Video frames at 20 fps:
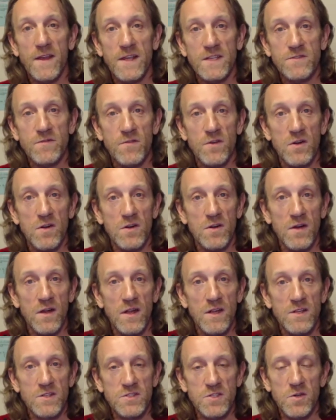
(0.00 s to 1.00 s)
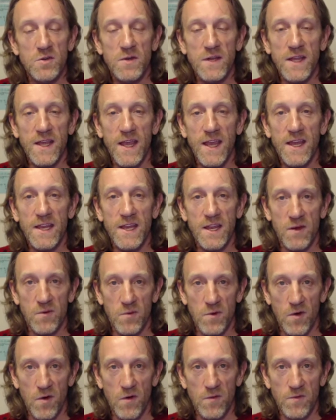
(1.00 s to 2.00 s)
Thanks for tuning in,
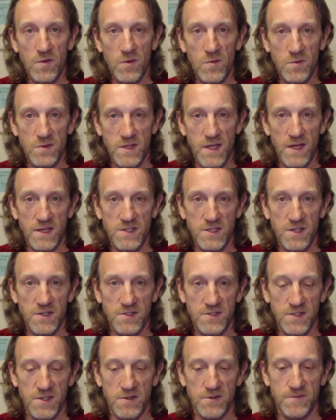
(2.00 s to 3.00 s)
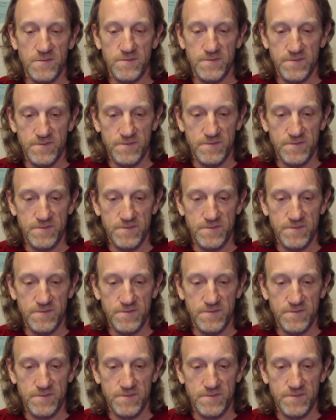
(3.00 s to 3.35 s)
and hopefully we'll talk to you soon.